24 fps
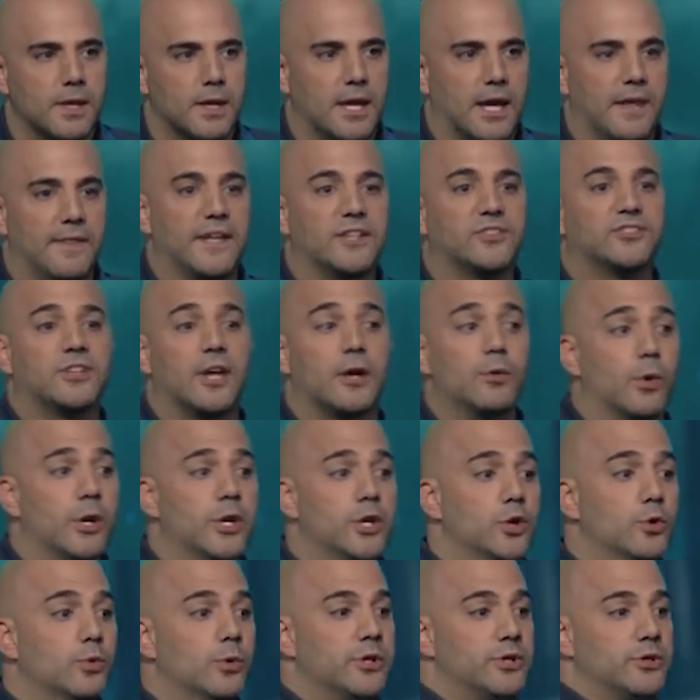And they say
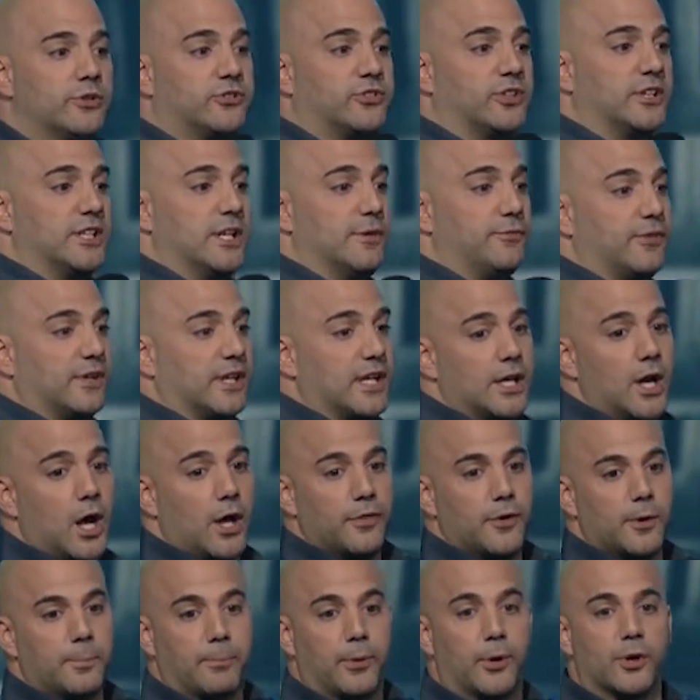when you and your significant
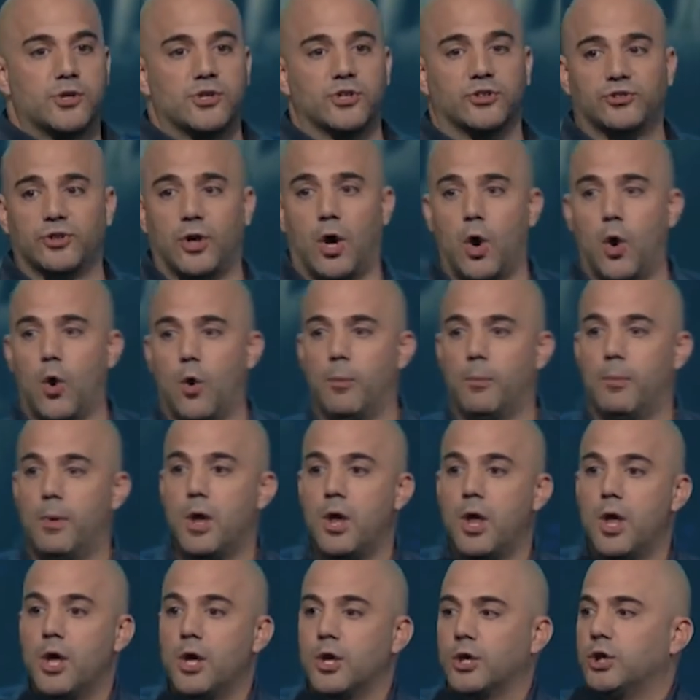other purchase a home,
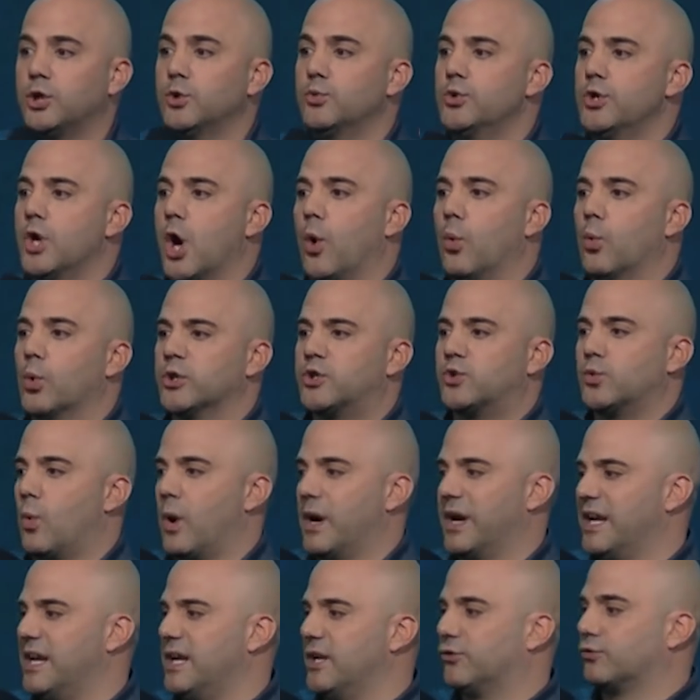you know which
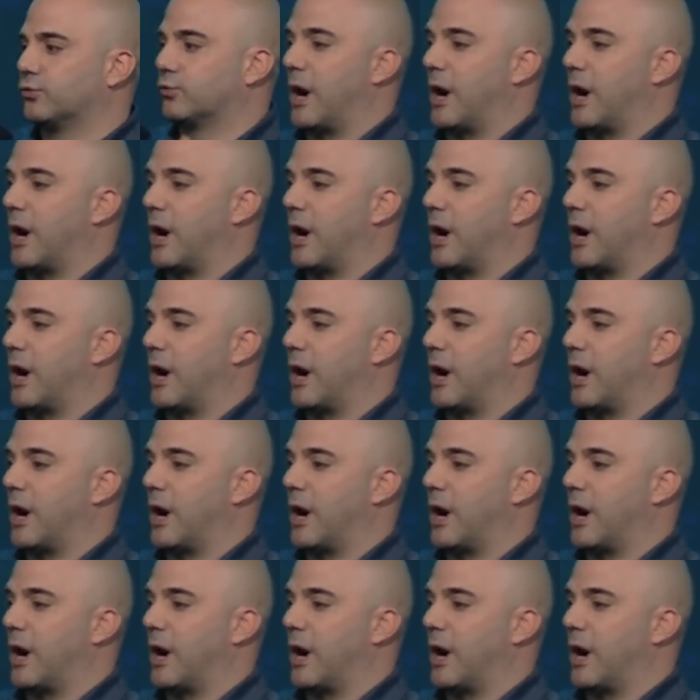one it is